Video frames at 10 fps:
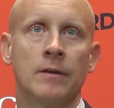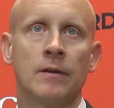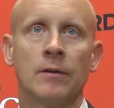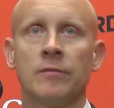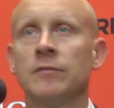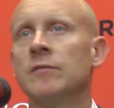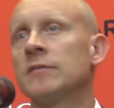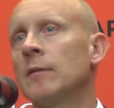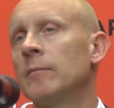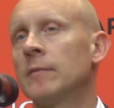You know, as soon
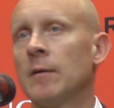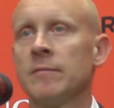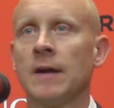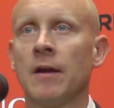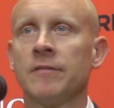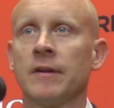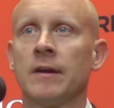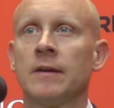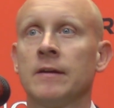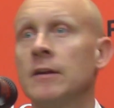as something comes out, it's
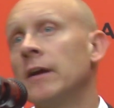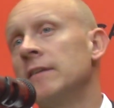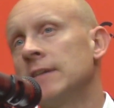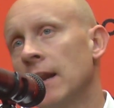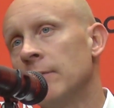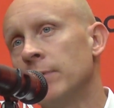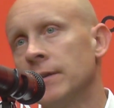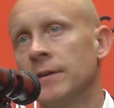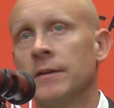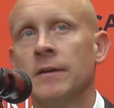like, you know, he's got an
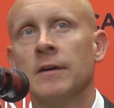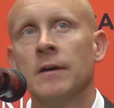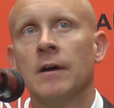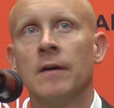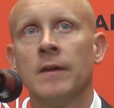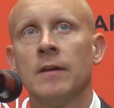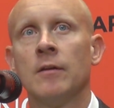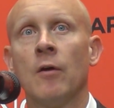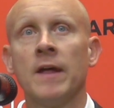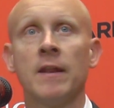opinion. And then,
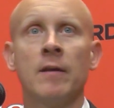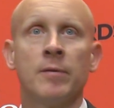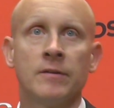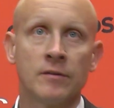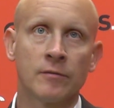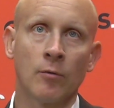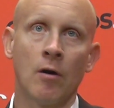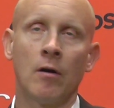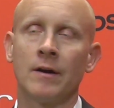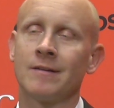no, that opinion's
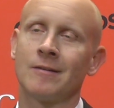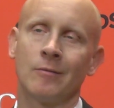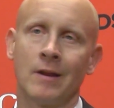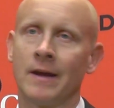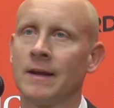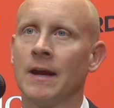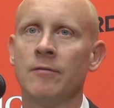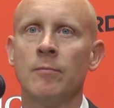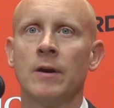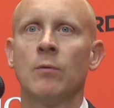wrong. And so, like,
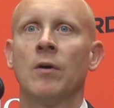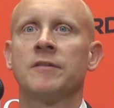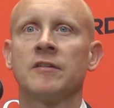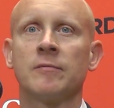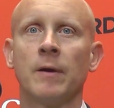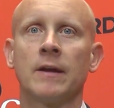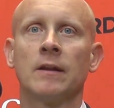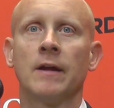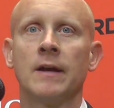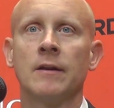everybody wants to
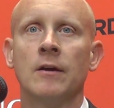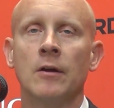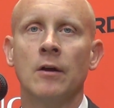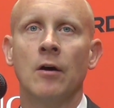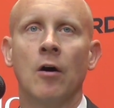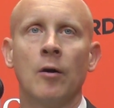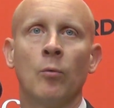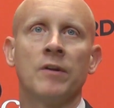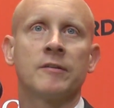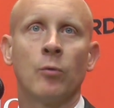speculate on
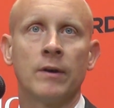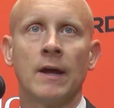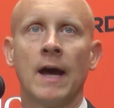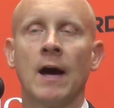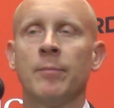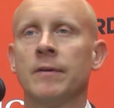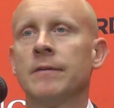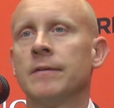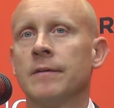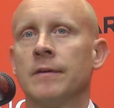what's going to
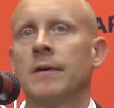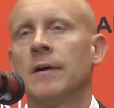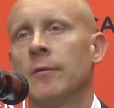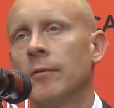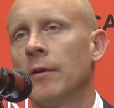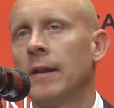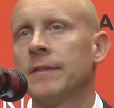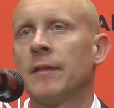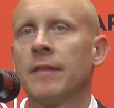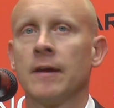happen. We're going to
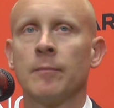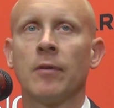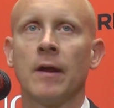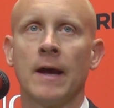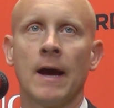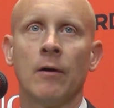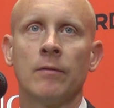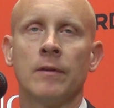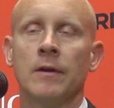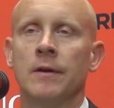let the thing play
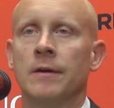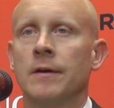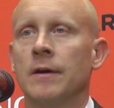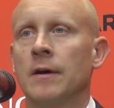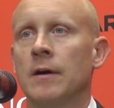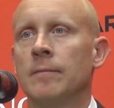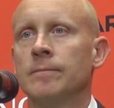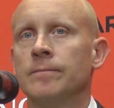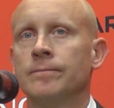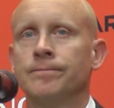out,
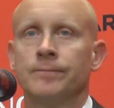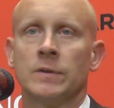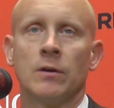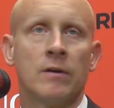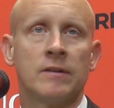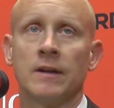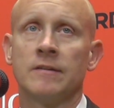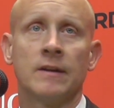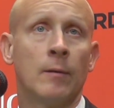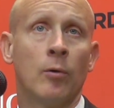you know, as the
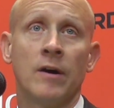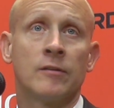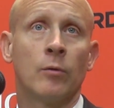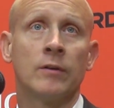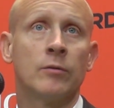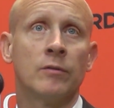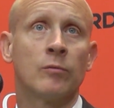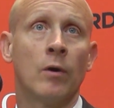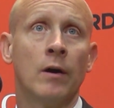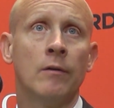NCAA is going to as
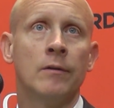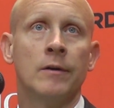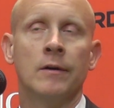well.